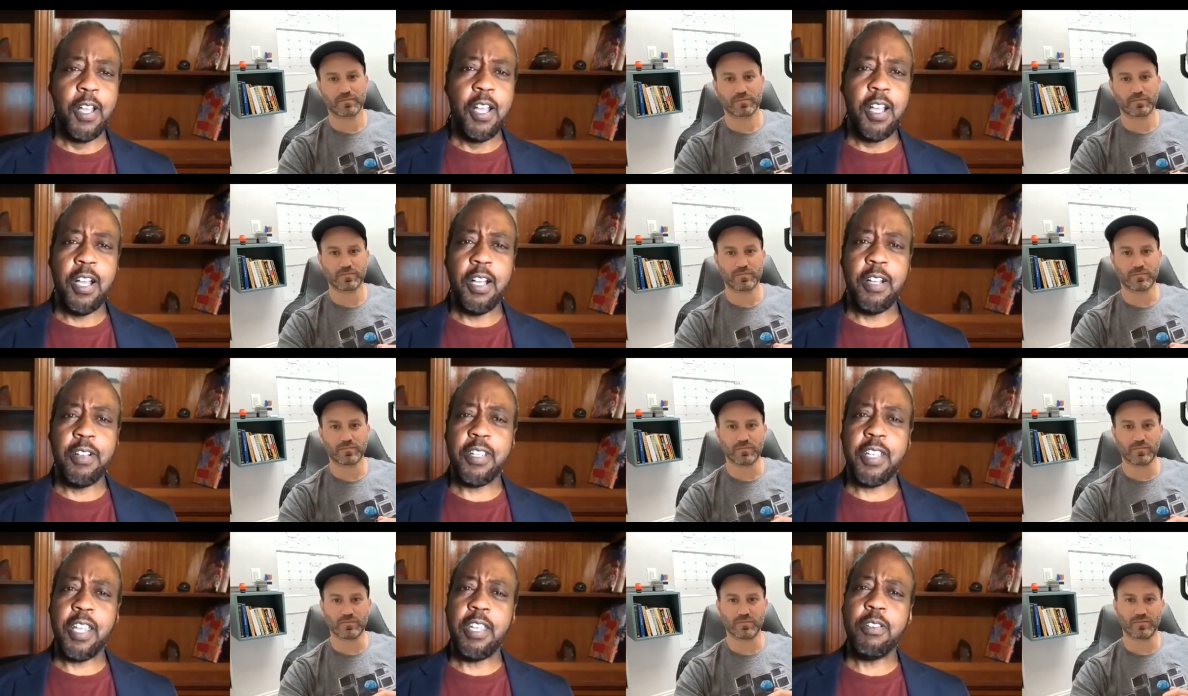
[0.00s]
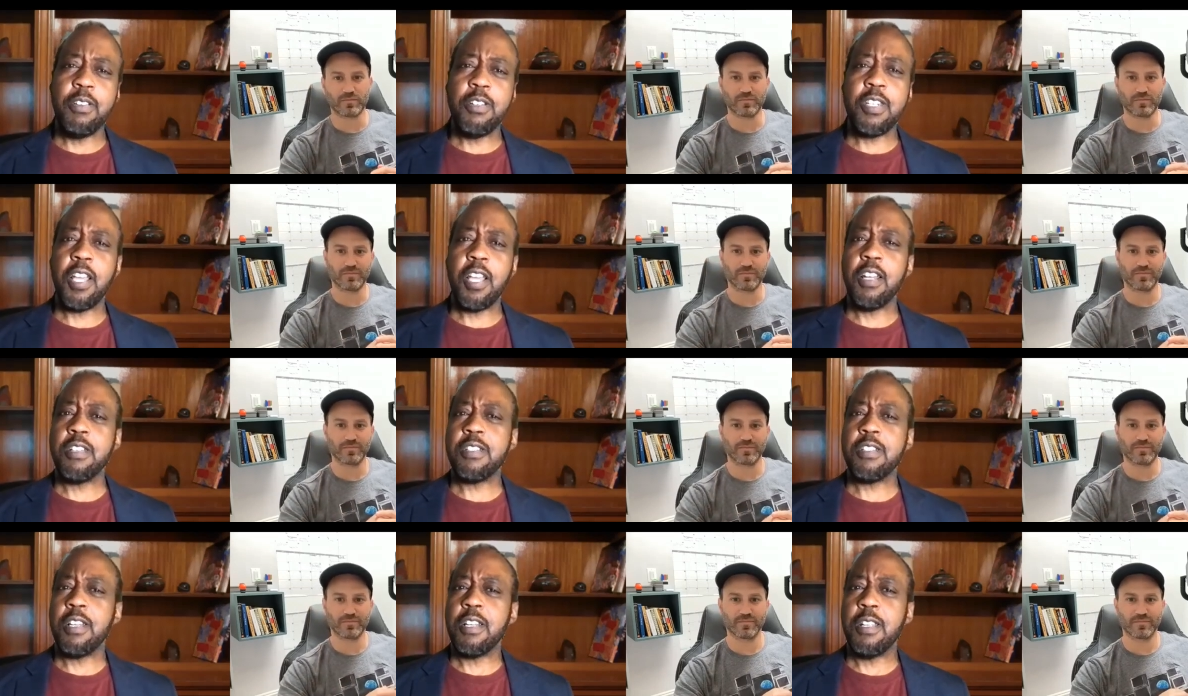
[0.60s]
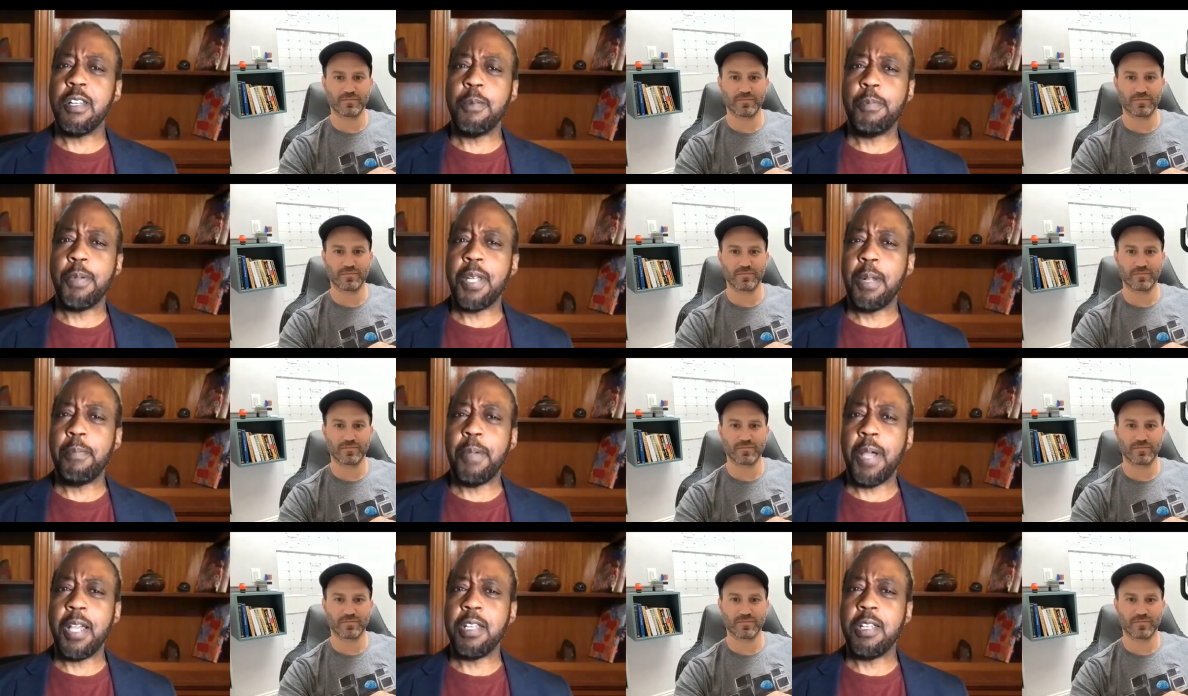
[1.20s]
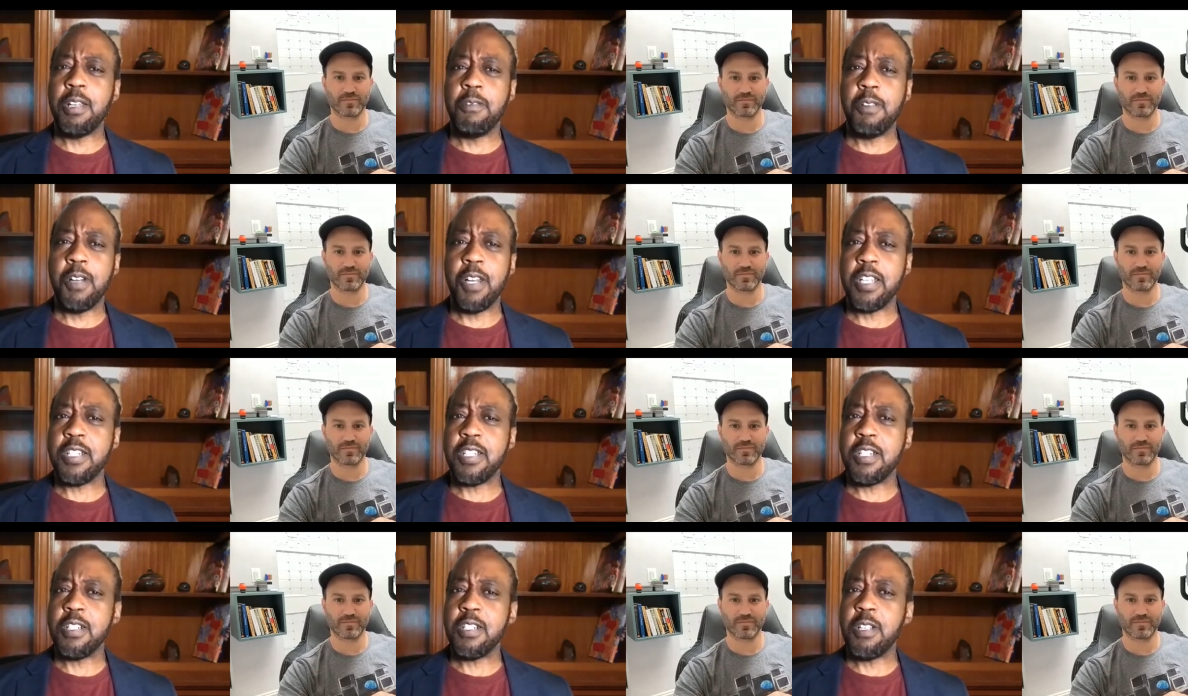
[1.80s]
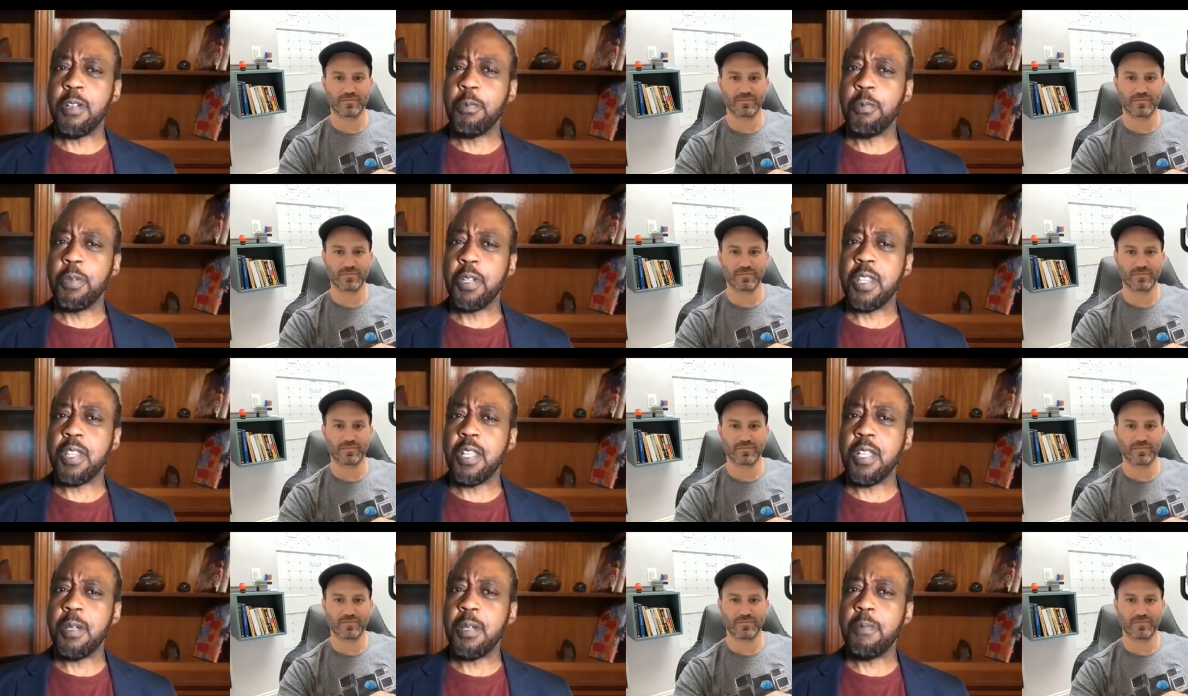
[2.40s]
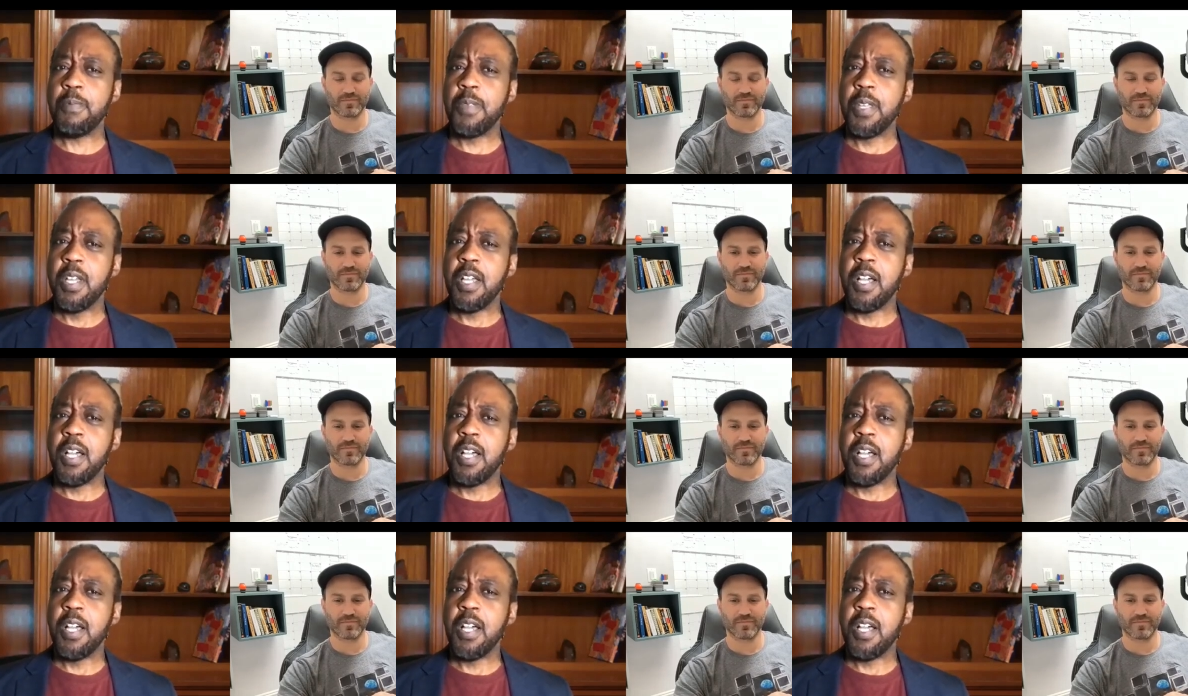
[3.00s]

Speaker 1: um, can you tell us a little bit about your relationship with them?